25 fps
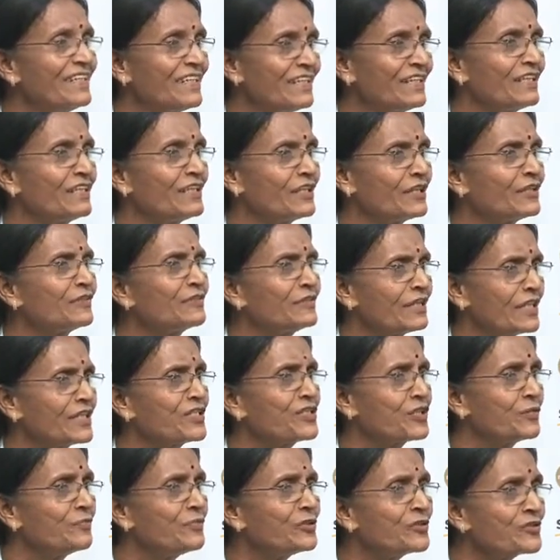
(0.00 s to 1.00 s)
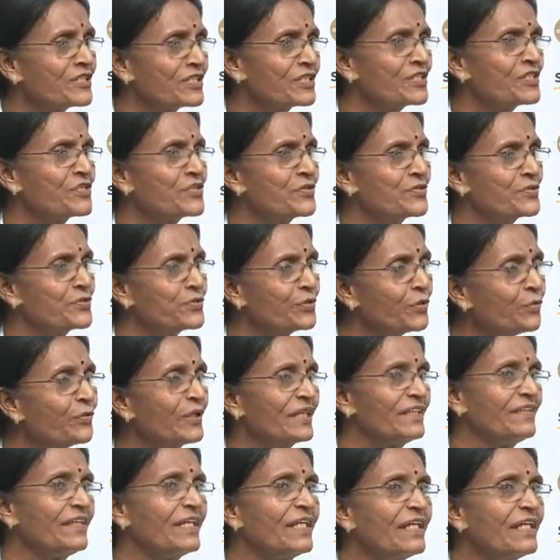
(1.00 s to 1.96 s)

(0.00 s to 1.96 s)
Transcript: attributed to do with.